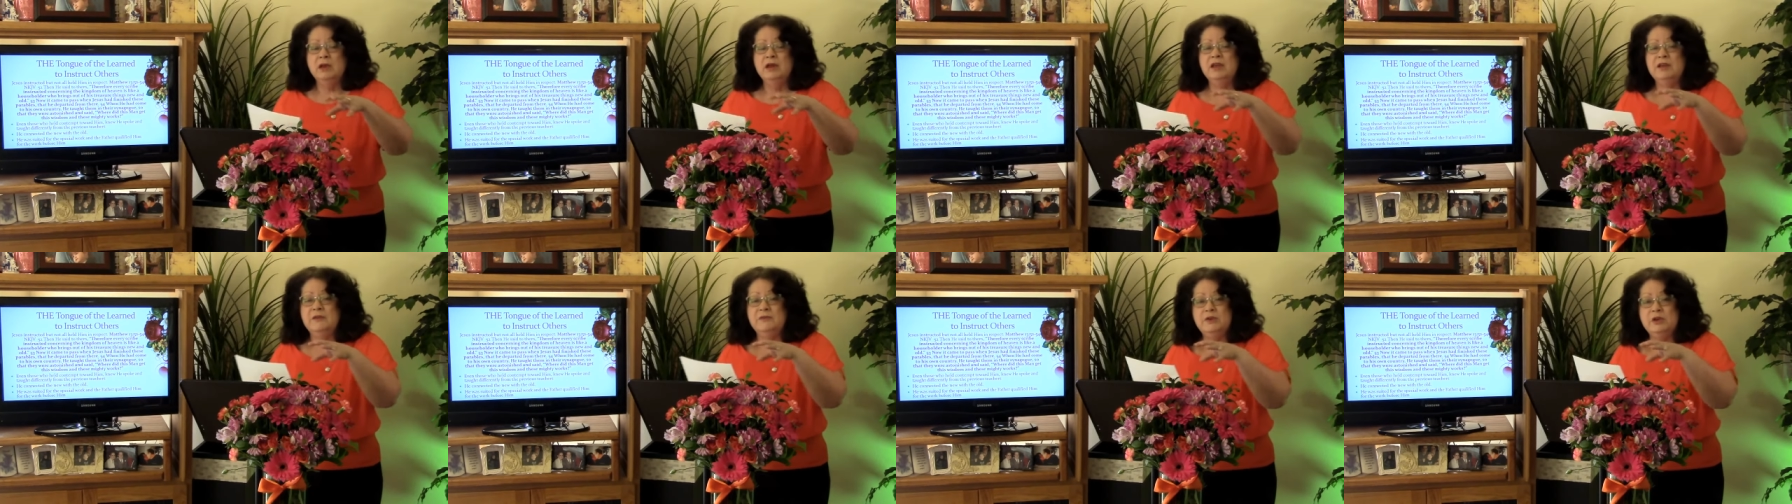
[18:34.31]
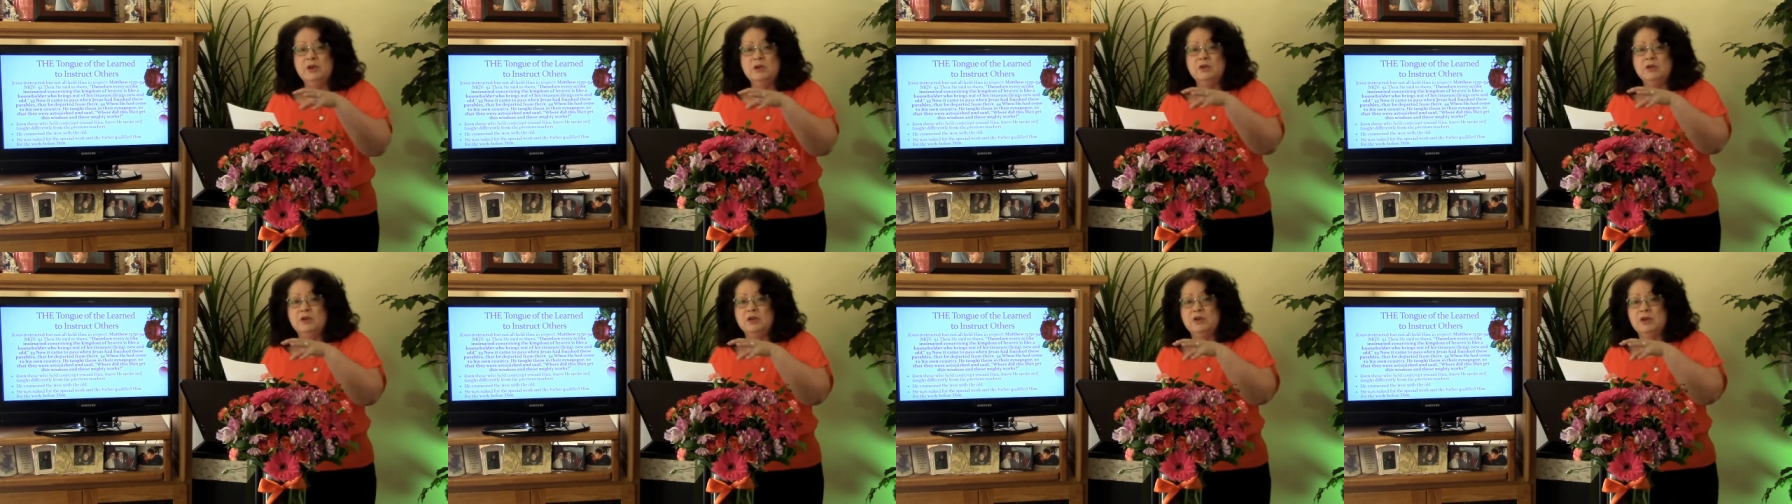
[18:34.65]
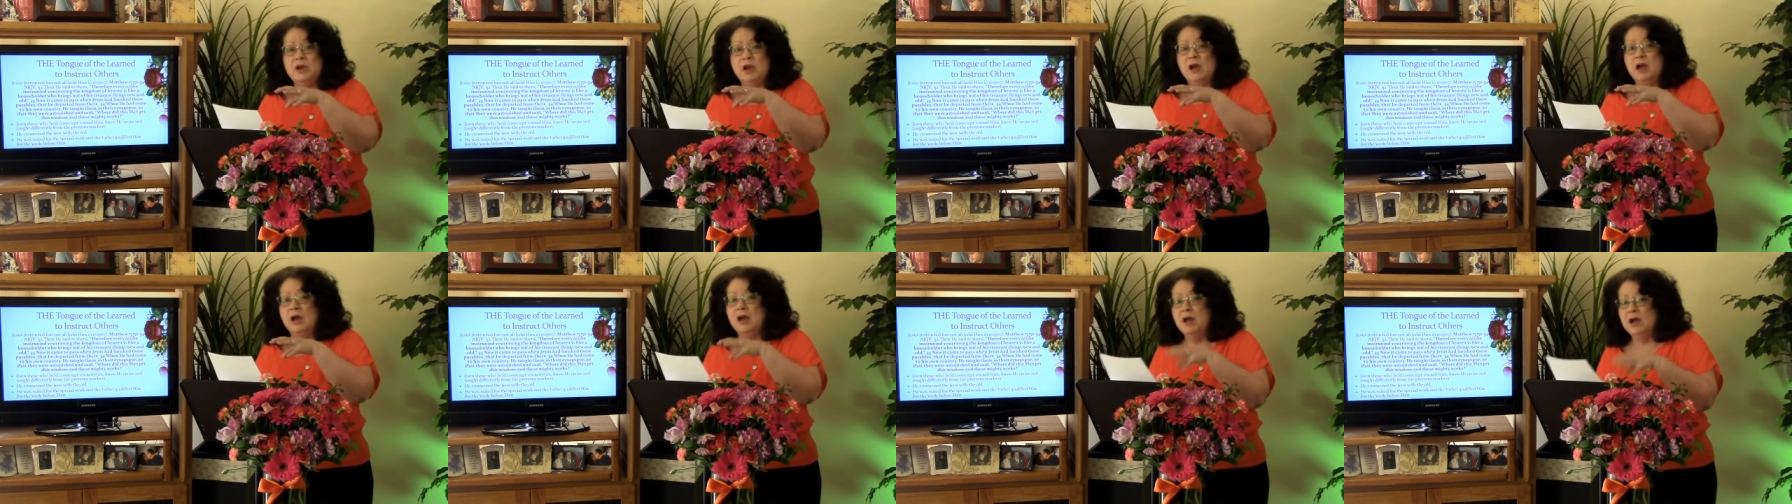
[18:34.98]
if you look
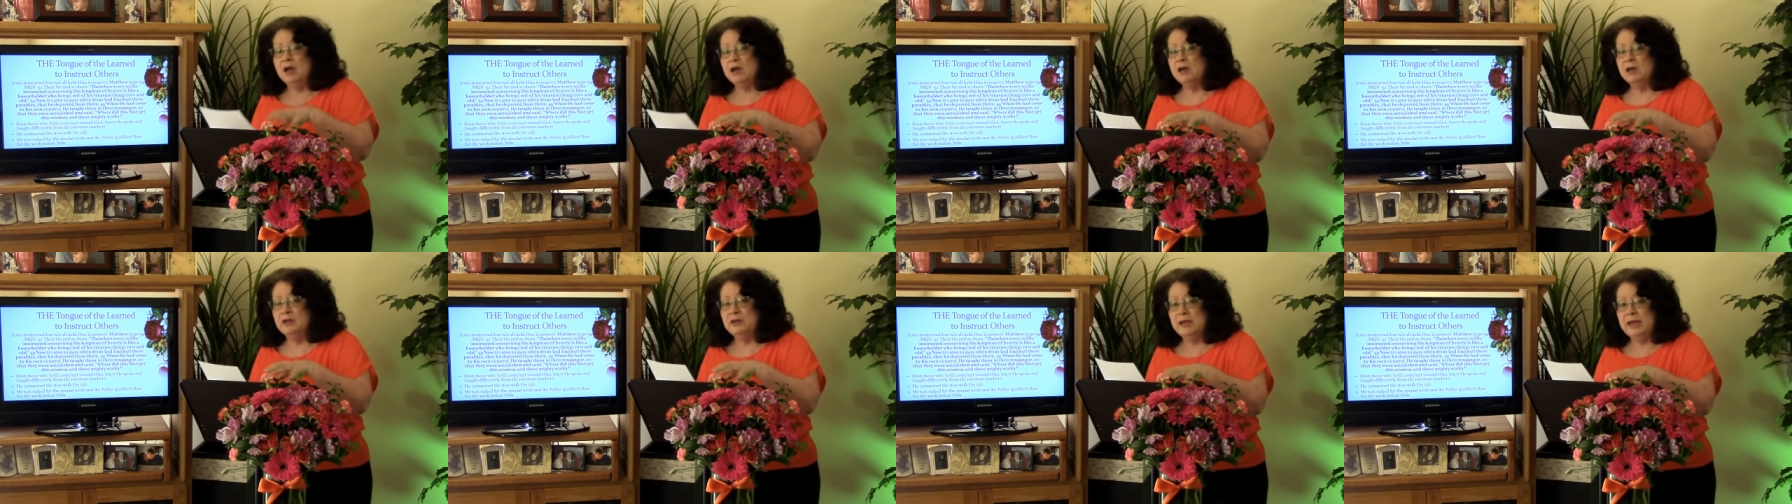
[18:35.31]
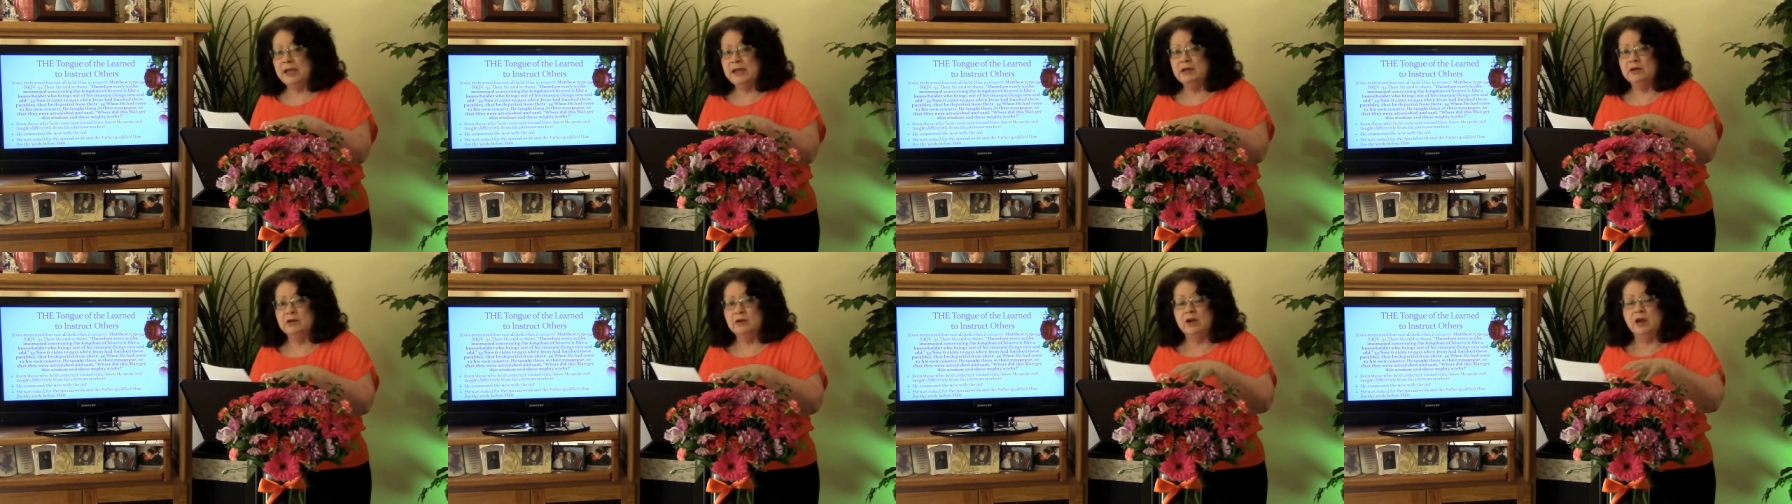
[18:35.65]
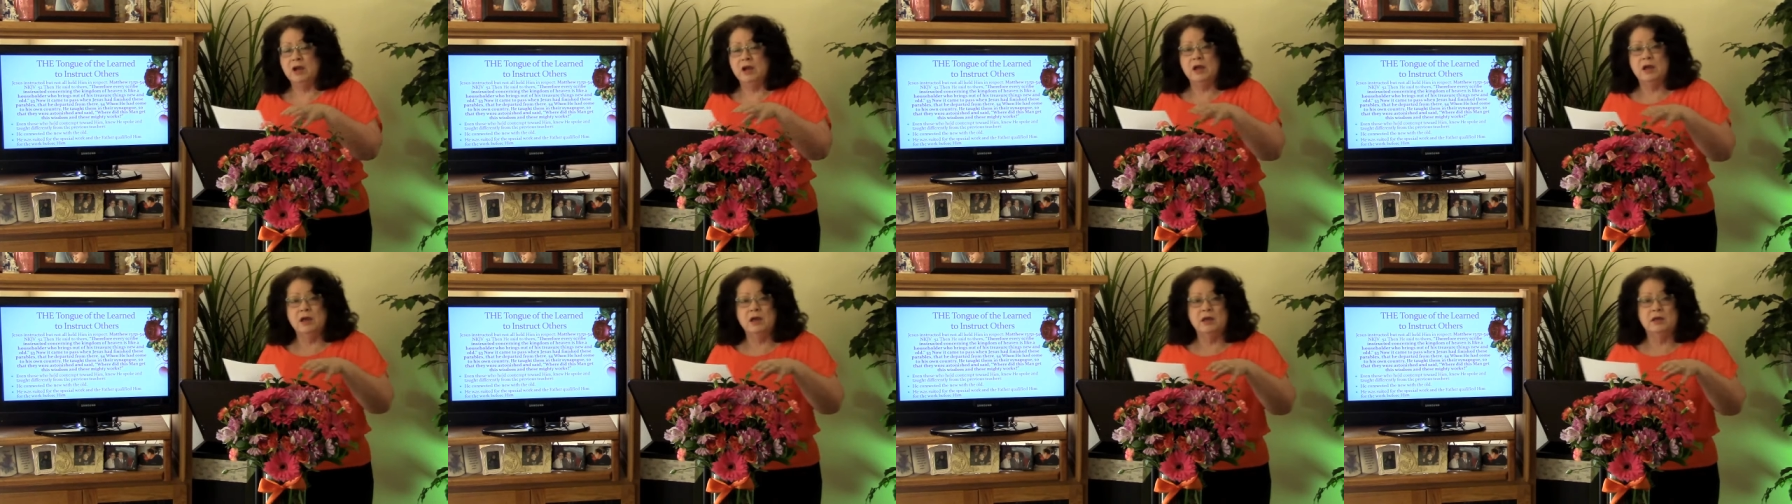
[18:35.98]
uh, later
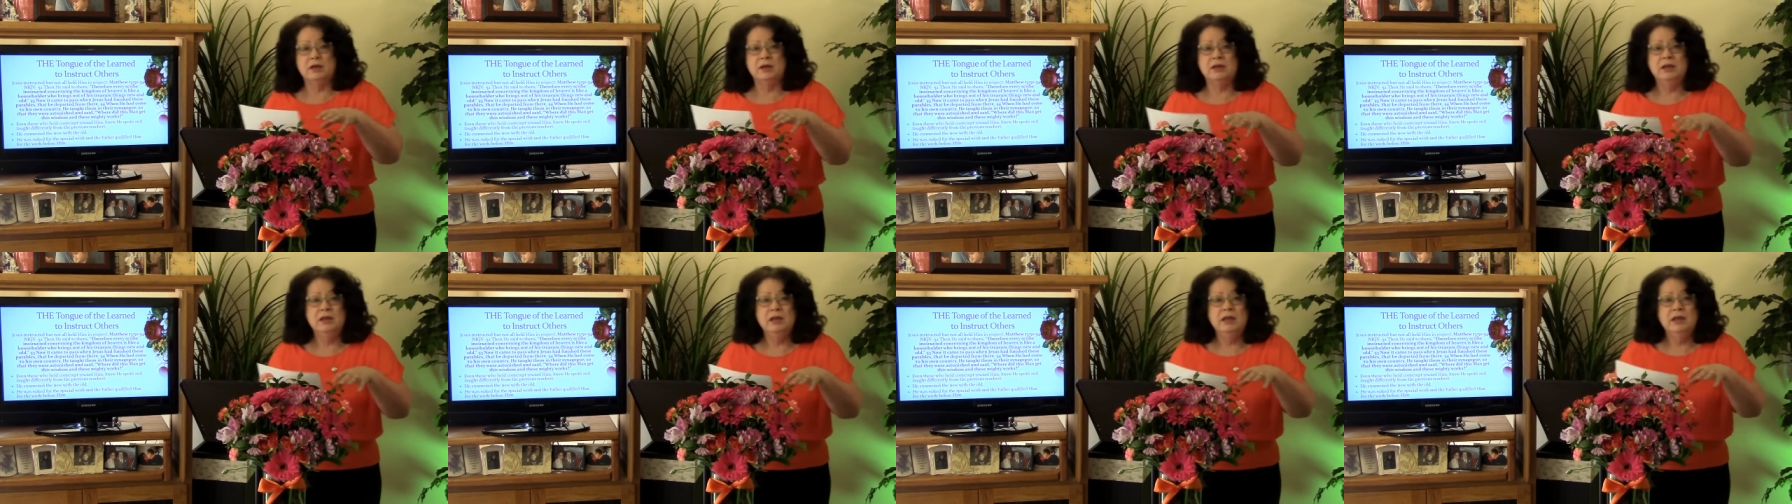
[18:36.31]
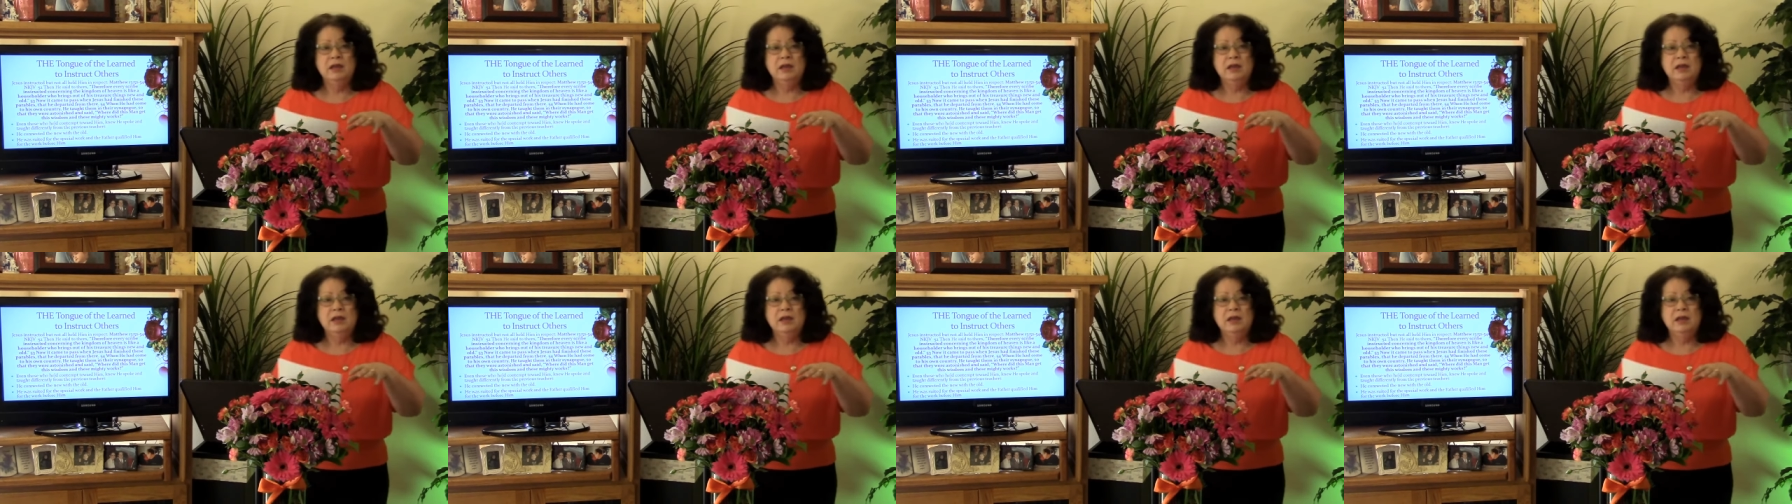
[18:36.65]
on